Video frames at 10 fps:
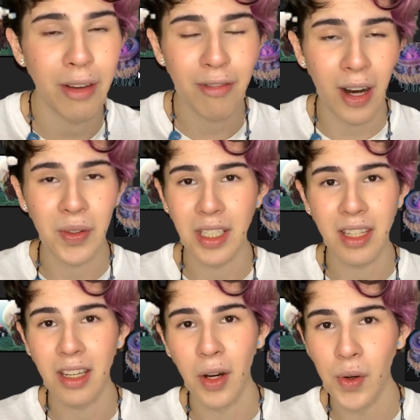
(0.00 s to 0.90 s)
found in
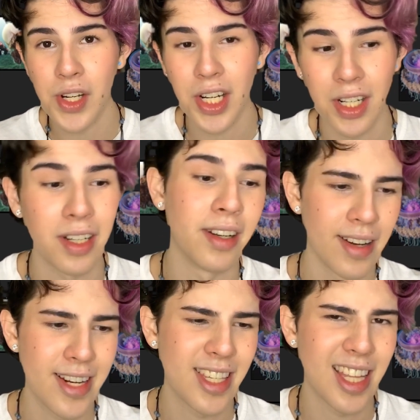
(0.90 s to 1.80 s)
the ocean.
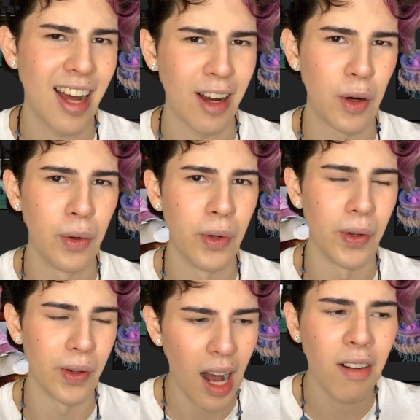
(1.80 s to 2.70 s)
She's that
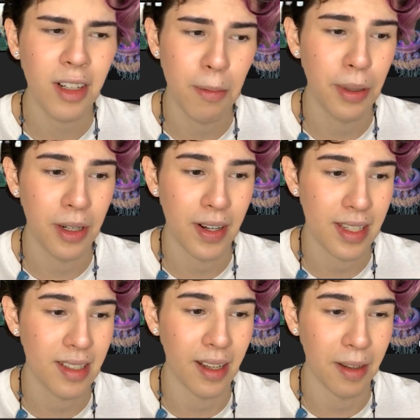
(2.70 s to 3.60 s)
cool. I'm gonna put her as
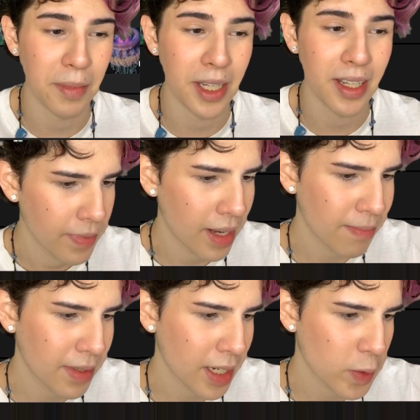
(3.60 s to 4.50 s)
Sting Me. Up
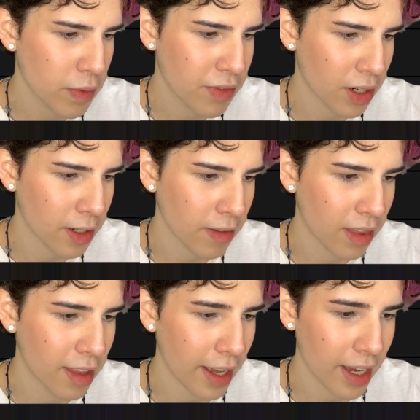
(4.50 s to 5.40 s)
next, we've got
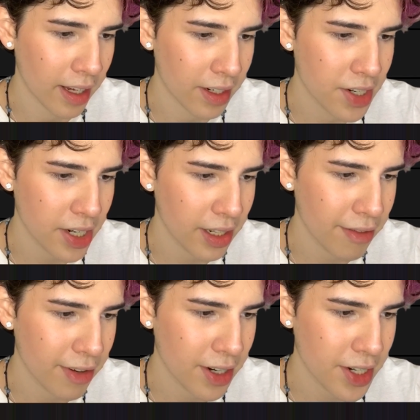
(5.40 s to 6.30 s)
the egg
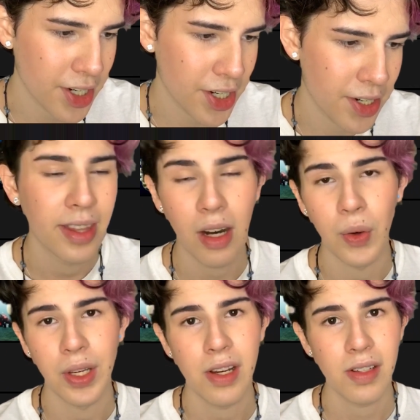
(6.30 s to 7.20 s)
jellyfish. Now,
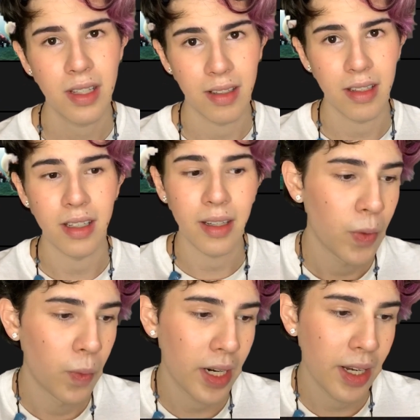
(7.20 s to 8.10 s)
here's the tea.
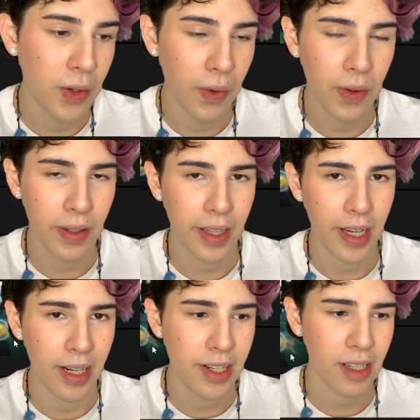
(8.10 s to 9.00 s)
When I googled the
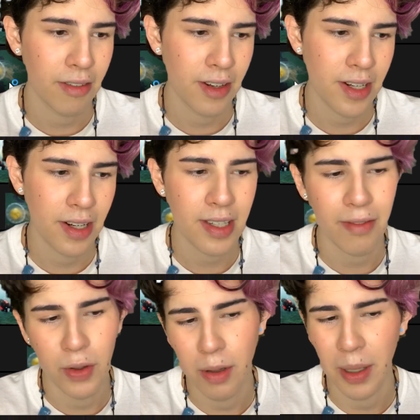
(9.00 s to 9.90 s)
egg jellyfish, because I've
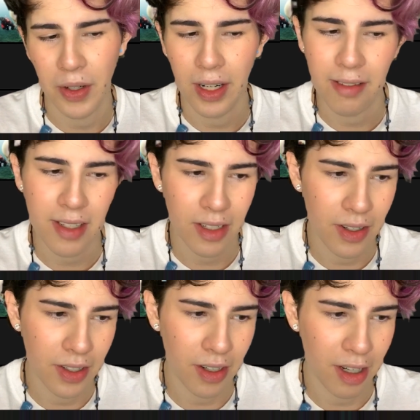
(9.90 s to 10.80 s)
known about her, I've seen her
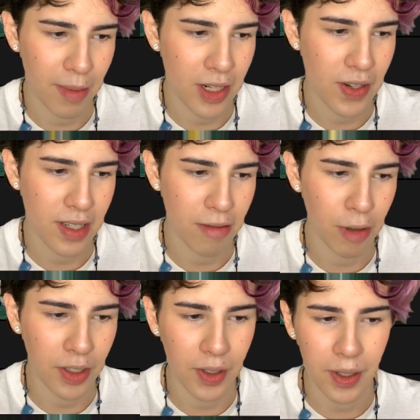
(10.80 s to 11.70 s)
in documentaries and
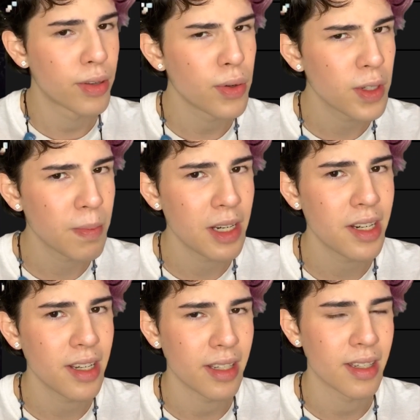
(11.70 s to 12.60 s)
whatnot, 2
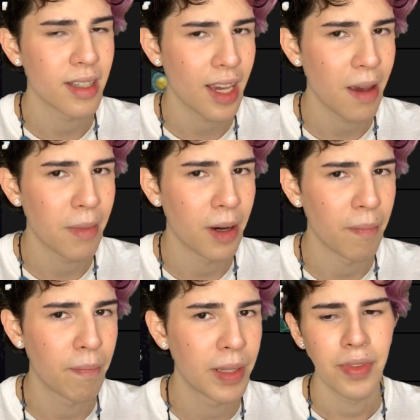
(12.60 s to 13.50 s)
species came up,
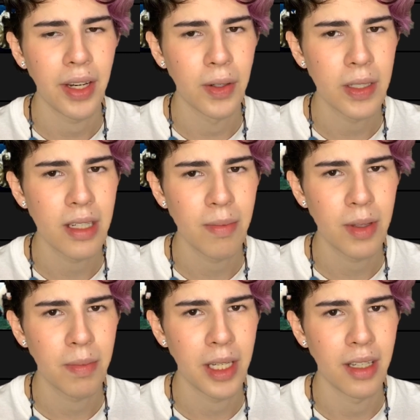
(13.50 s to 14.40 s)
but they don't seem to
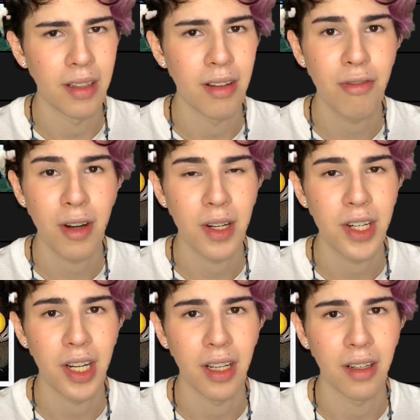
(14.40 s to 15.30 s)
be
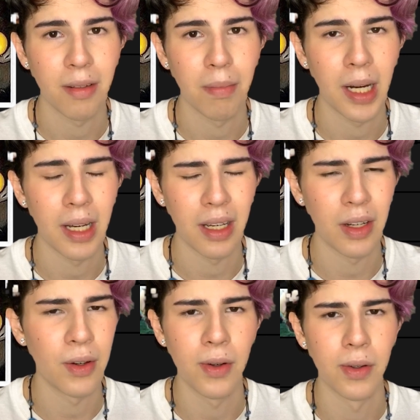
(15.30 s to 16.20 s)
differentiated by
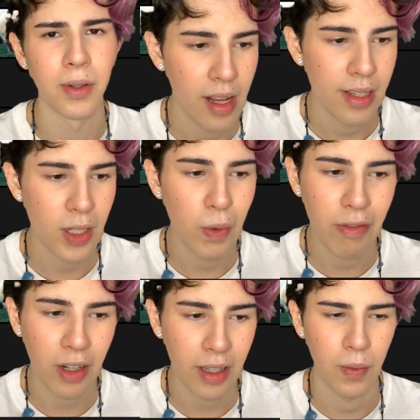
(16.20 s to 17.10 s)
Google. So we've
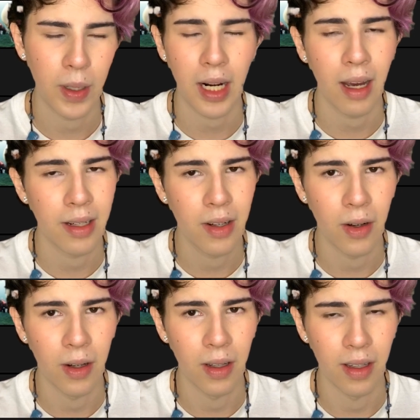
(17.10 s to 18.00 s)
got what I'd
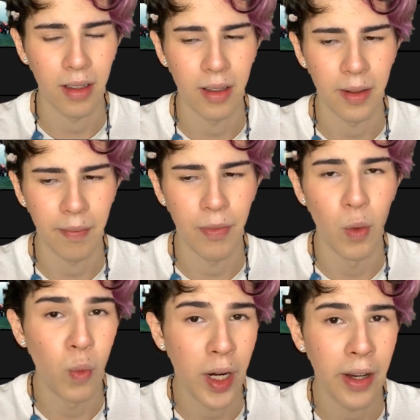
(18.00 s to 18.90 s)
call the
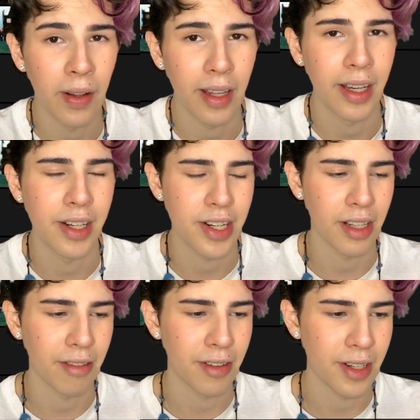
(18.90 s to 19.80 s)
real egg
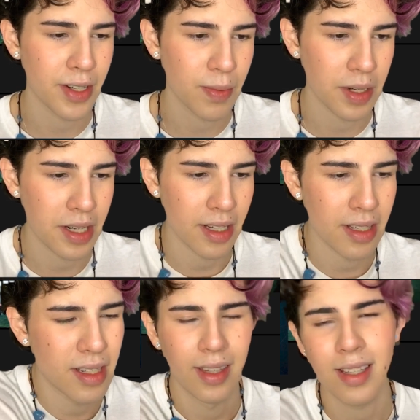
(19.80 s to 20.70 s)
jellyfish, which
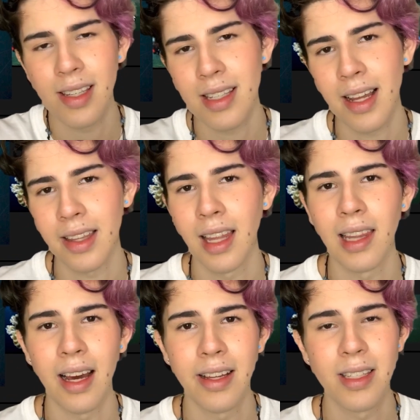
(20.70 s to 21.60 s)
is, this is like the
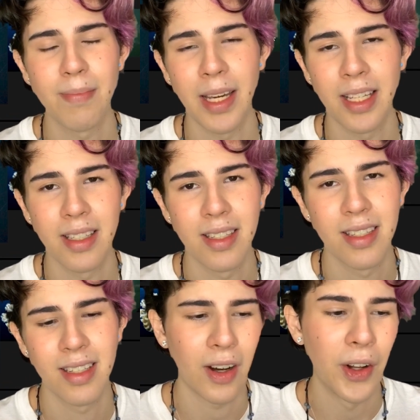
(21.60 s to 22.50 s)
lion's
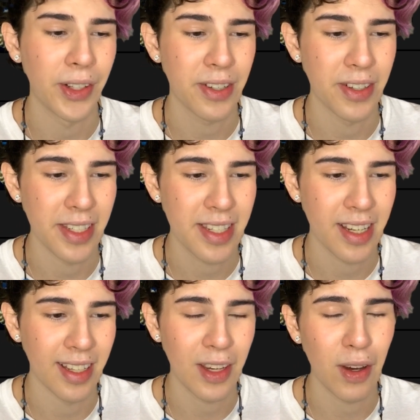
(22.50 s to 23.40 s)
mane's alternate
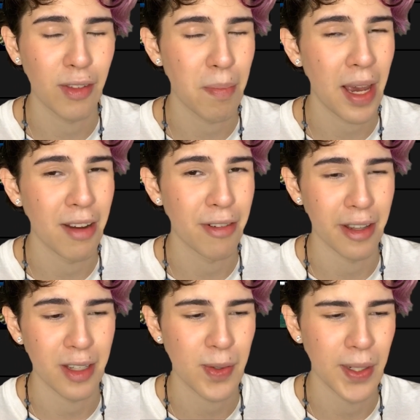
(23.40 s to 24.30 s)
skin. You have to pay for
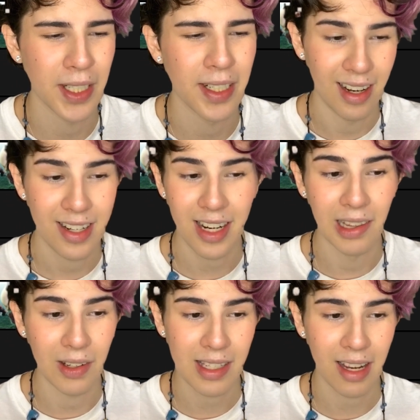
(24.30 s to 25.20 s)
this one. She
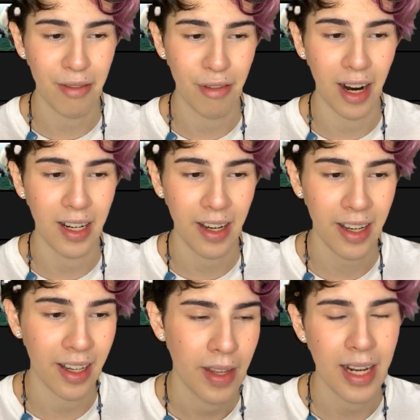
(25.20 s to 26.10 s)
looks like a fried
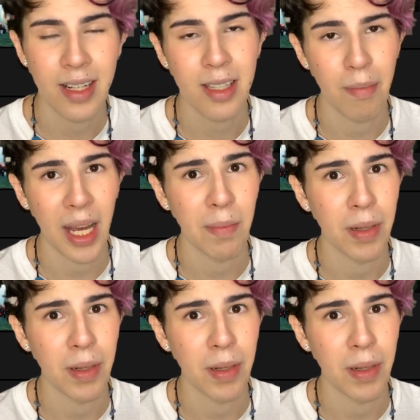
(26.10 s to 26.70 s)
egg, and she's a bad.